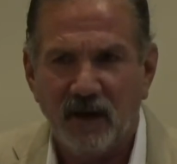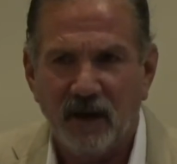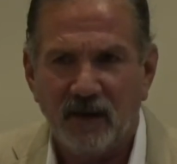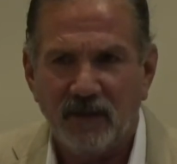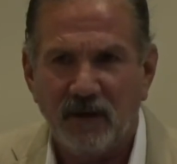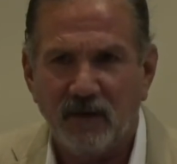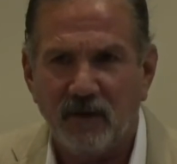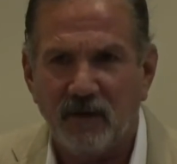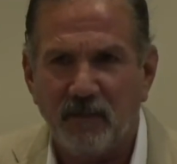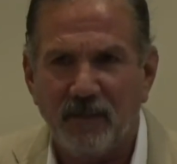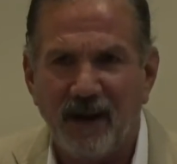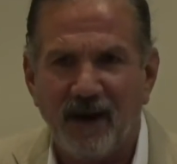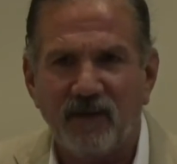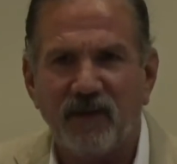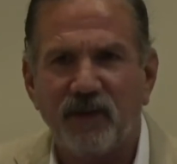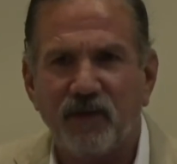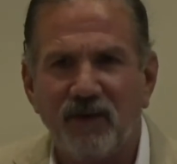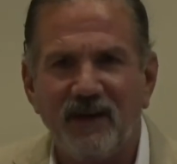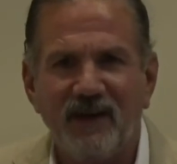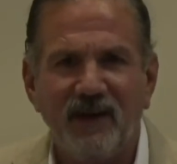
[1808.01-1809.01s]
there are about
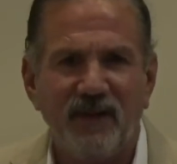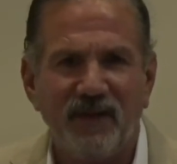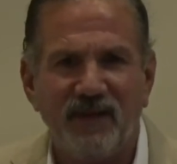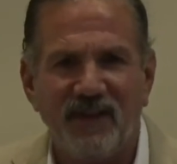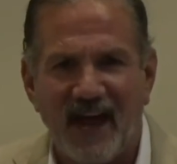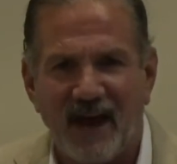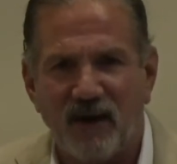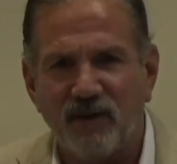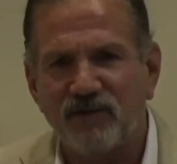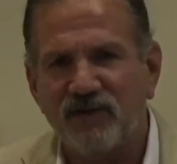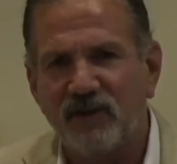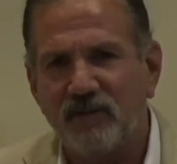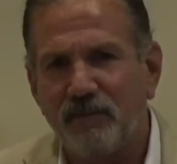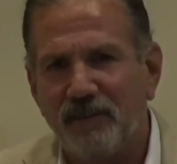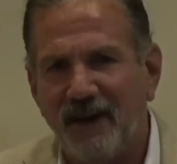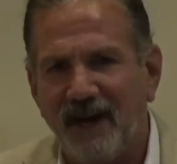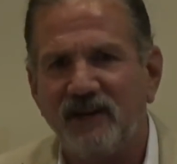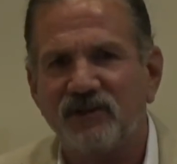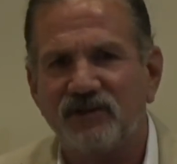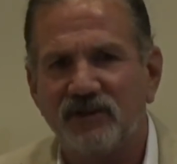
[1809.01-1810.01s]
30,000
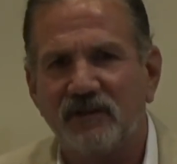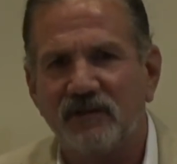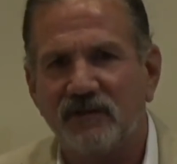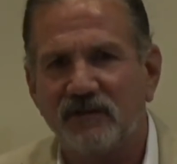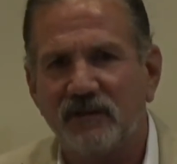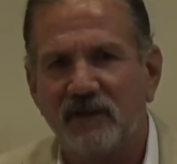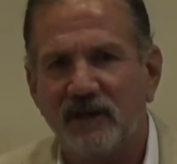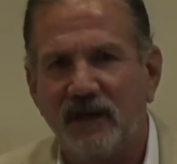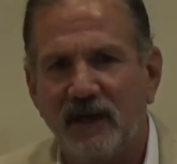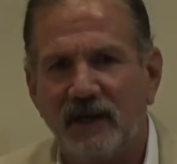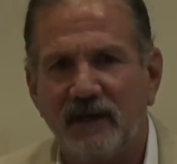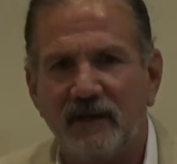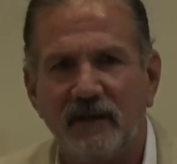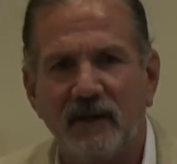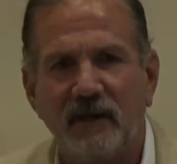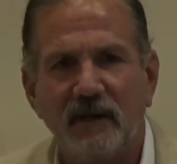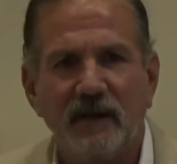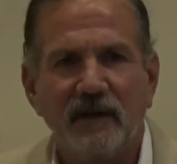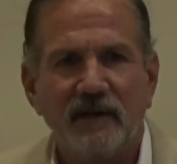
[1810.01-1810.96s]
patients in